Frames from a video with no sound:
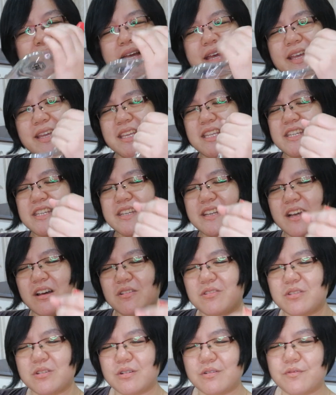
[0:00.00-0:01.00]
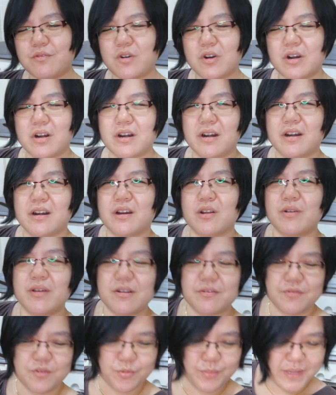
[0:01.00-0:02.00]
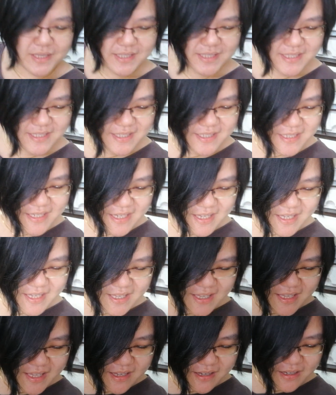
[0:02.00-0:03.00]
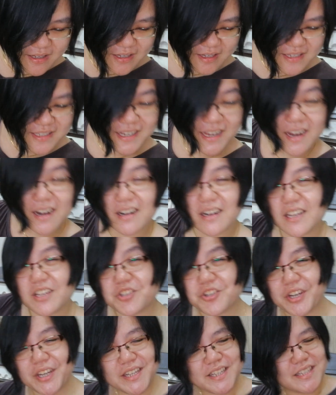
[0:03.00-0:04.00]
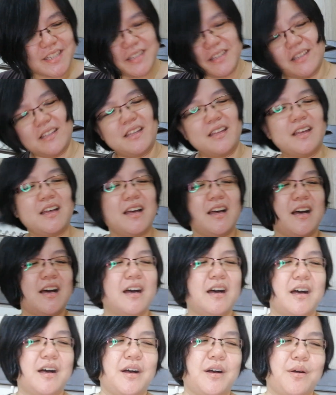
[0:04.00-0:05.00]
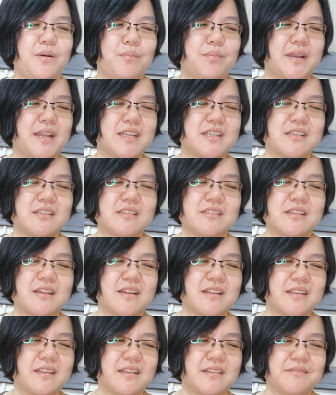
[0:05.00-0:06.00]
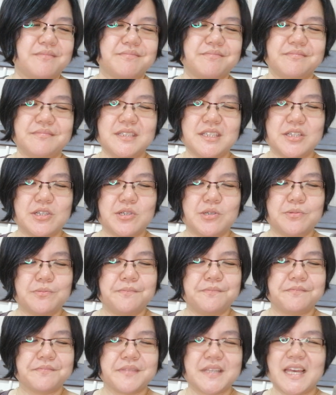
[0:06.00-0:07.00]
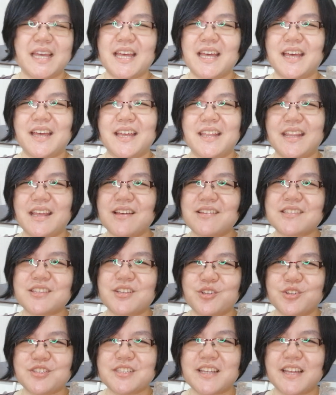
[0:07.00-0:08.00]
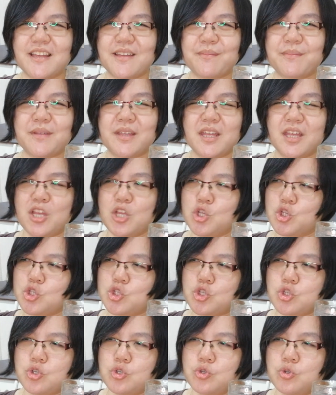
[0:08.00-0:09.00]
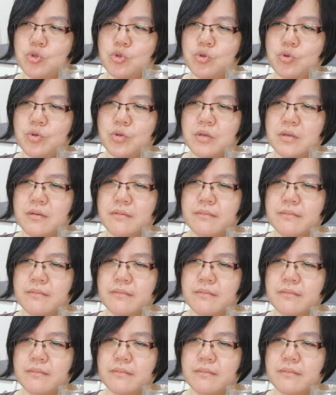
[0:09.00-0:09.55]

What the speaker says: my kitchen counter for quite a few months, because I hardly drink. But I just thought, now is a good time to,